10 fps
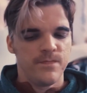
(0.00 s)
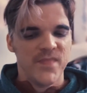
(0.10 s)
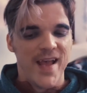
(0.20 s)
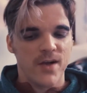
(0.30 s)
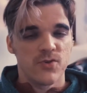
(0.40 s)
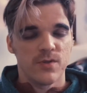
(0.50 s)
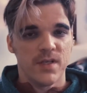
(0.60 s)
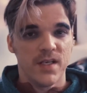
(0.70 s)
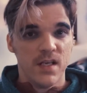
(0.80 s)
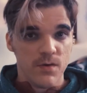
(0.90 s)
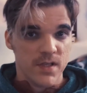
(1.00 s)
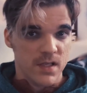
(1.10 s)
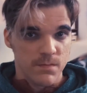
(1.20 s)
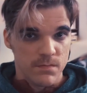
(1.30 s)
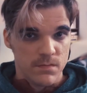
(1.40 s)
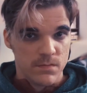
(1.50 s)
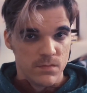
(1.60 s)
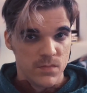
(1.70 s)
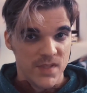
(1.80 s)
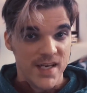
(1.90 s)
Actually hearing them,
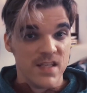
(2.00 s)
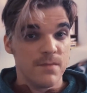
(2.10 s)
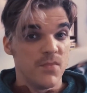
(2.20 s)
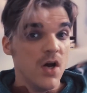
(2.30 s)
letting them